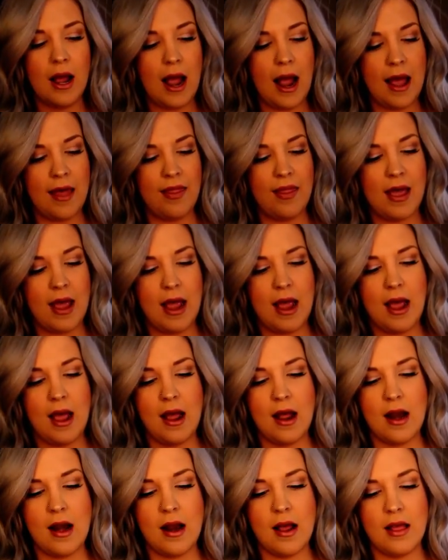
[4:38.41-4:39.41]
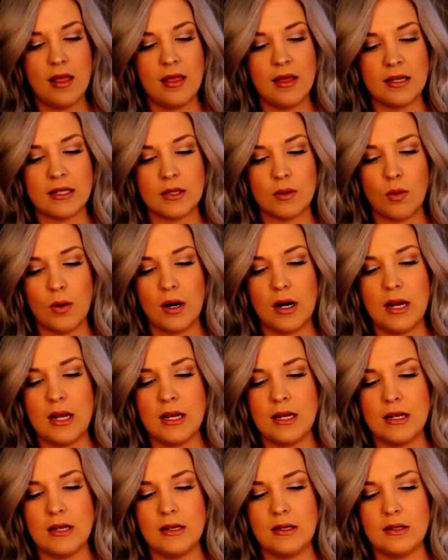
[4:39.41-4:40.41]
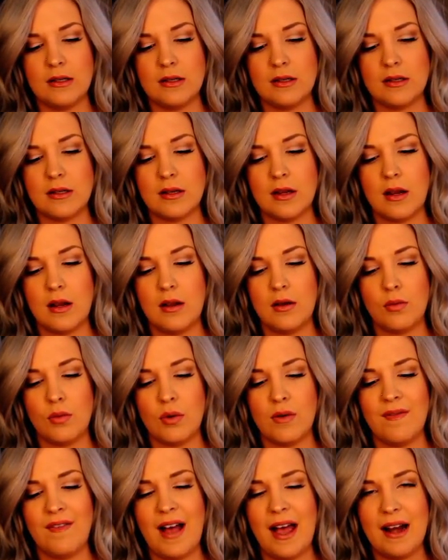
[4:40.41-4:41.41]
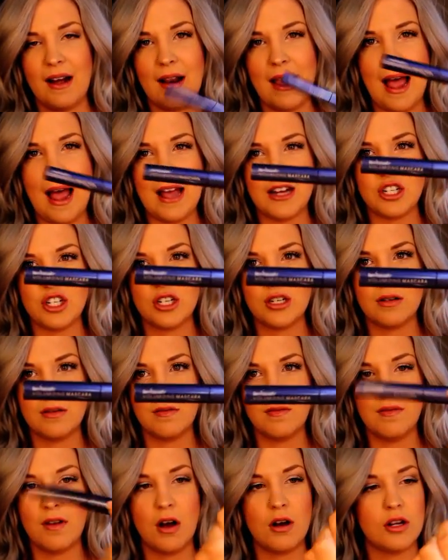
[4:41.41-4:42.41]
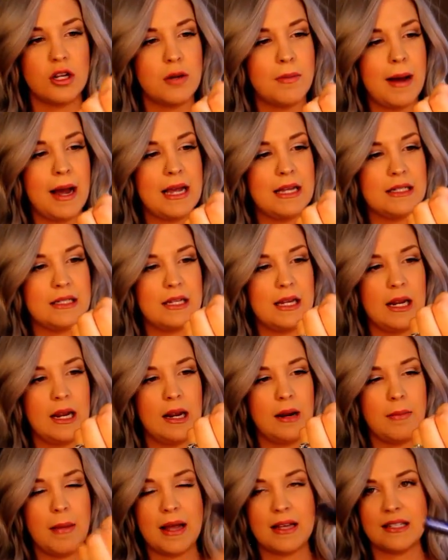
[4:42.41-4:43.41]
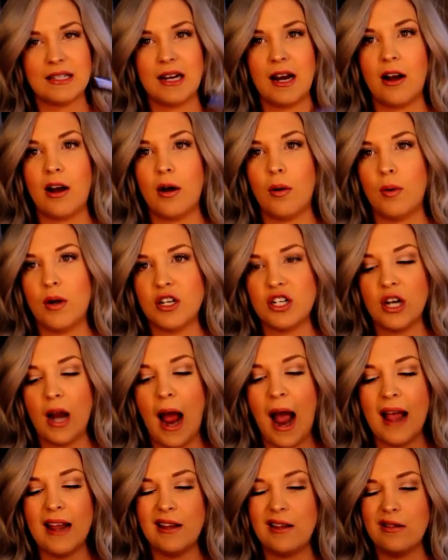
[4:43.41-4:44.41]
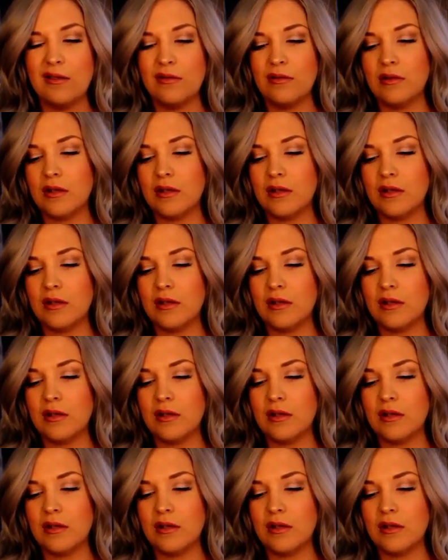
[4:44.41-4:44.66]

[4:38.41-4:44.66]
and then this one is Revitalash Volumizing mascara, which I